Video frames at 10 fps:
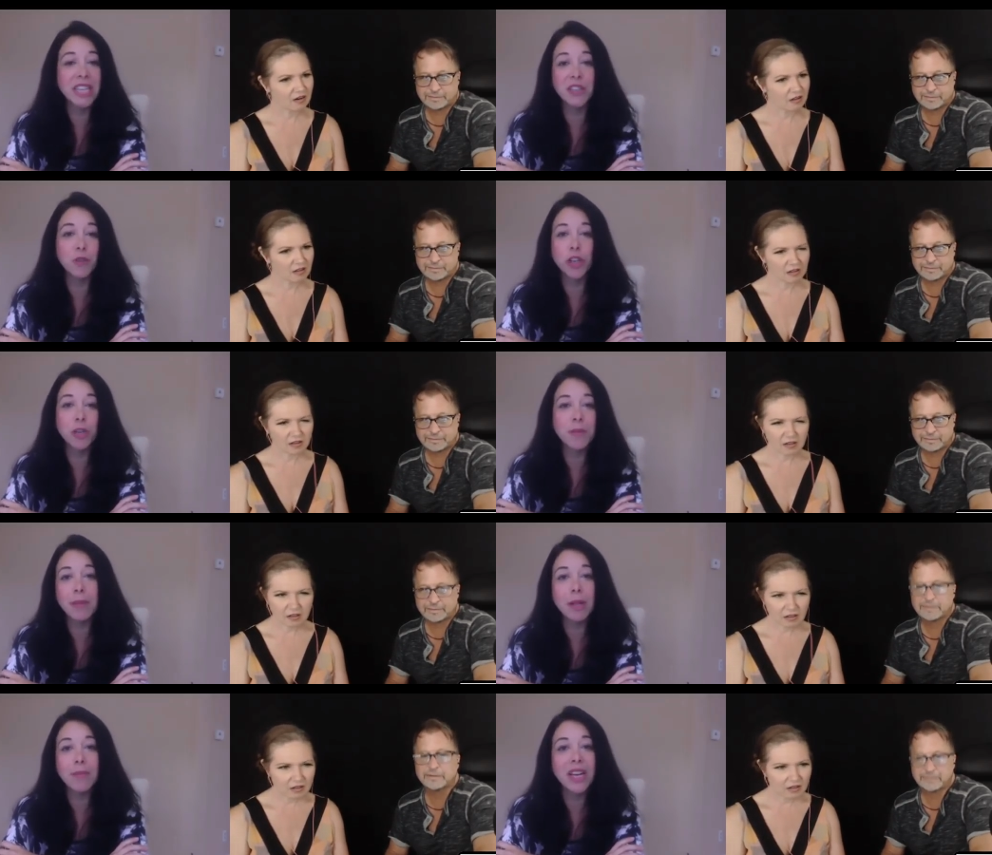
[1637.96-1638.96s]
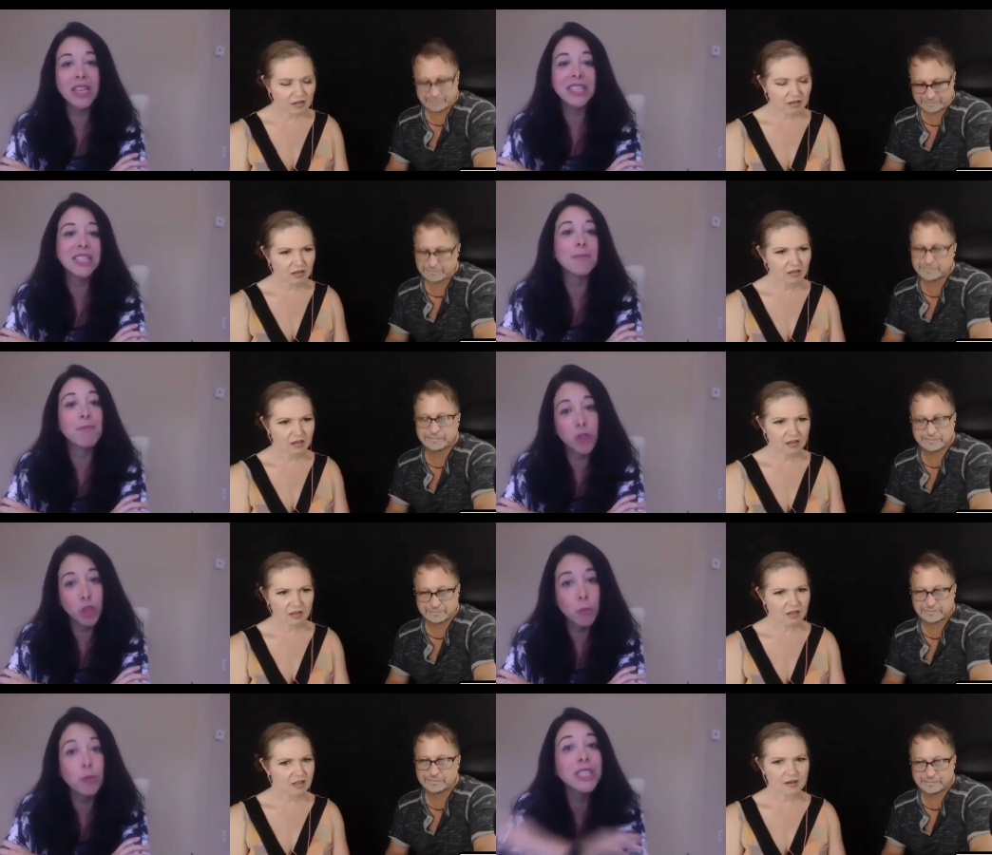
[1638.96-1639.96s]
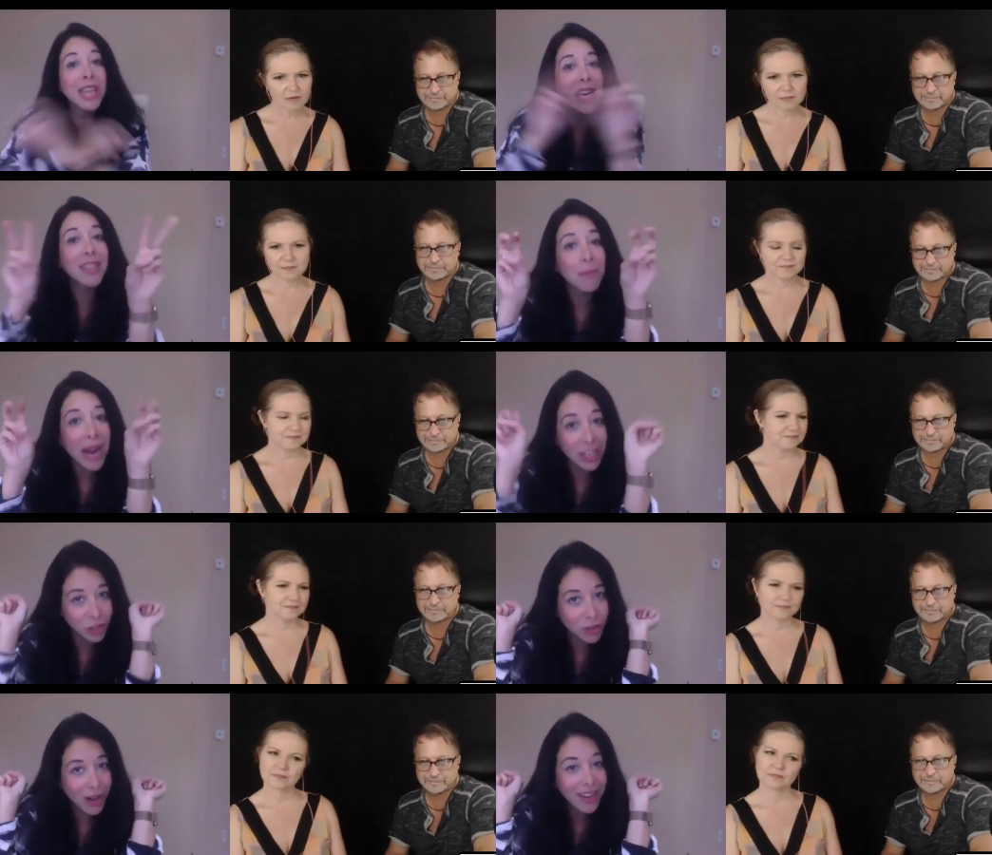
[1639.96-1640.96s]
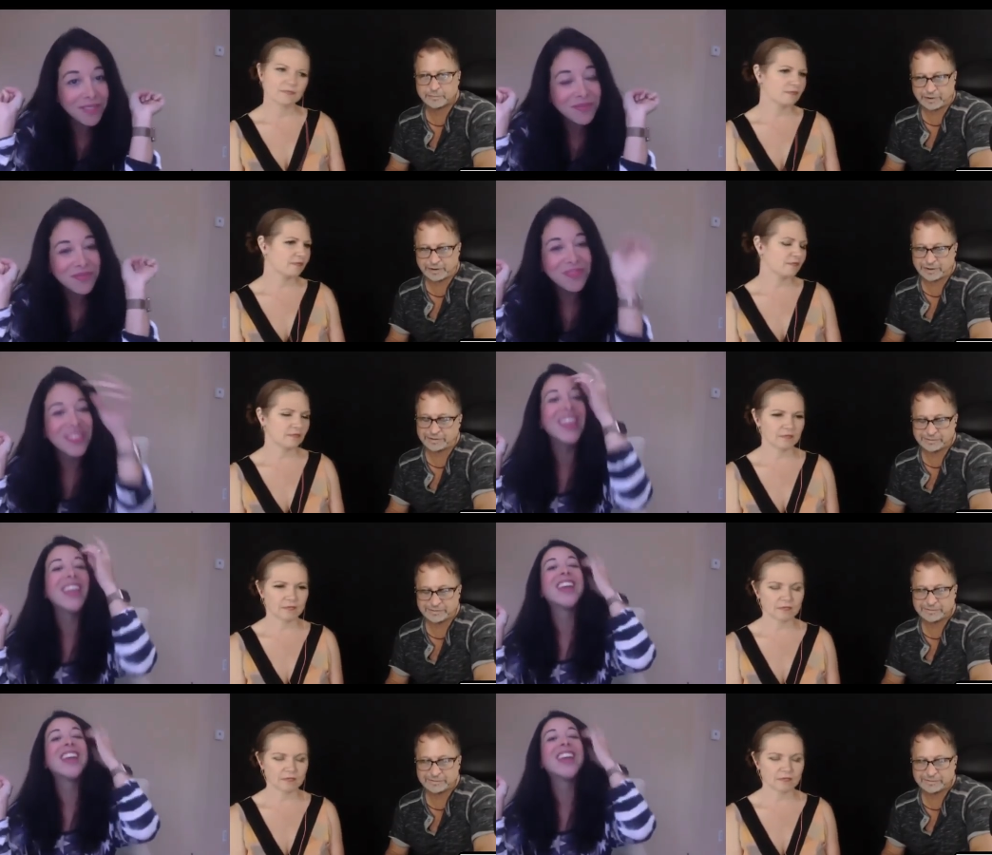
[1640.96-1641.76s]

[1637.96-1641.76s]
Speaker 1: order, blah, blah, blah. It's to protect the minors, right? Right.